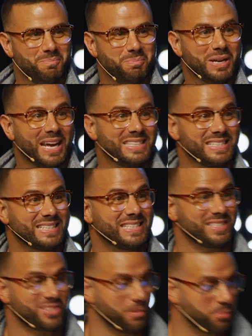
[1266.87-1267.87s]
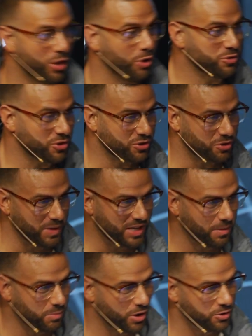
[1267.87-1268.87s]
But Isaac says, "Come closer to me,
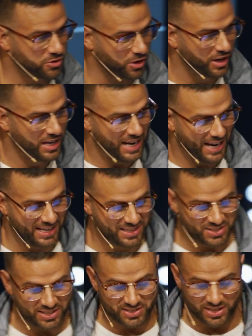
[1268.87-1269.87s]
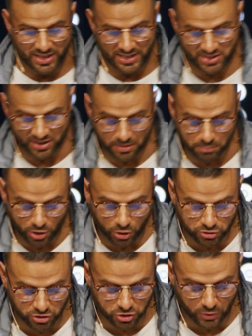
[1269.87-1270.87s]
come closer." And he said, "Come
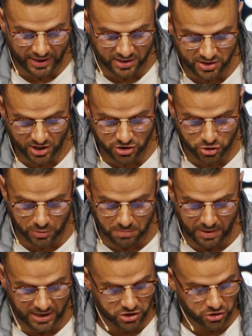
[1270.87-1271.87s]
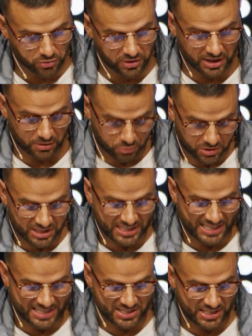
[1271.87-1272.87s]
closer so I can touch you and make sure that it really
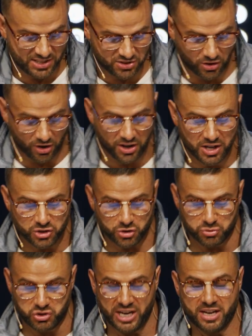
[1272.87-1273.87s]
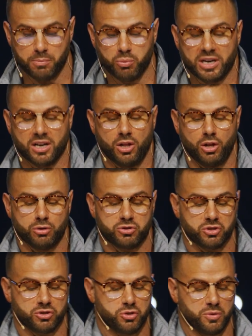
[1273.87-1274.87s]
is Esau." So Jacob went
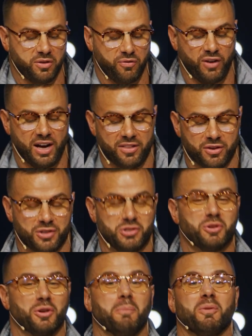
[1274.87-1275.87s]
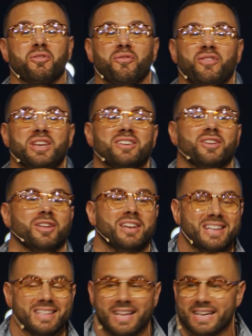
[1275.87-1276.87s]
closer to his father. And you could almost feel
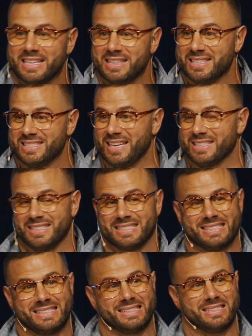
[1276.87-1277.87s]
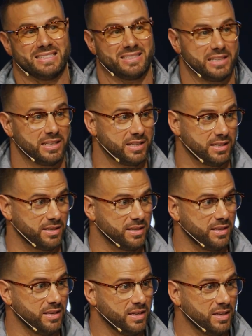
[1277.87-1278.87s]
like in this text, like, oh,
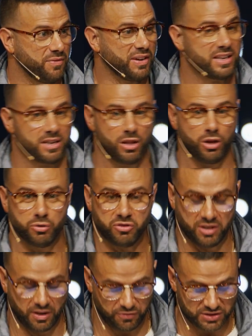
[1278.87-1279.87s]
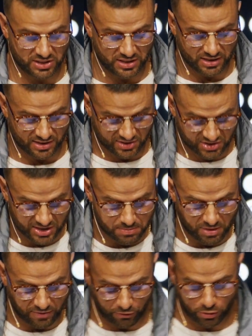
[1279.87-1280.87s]
if I get close enough, is he gonna see
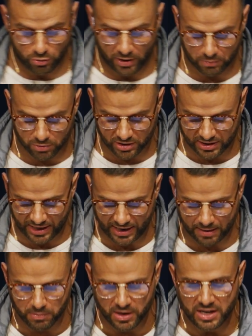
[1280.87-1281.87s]
me for who I really am?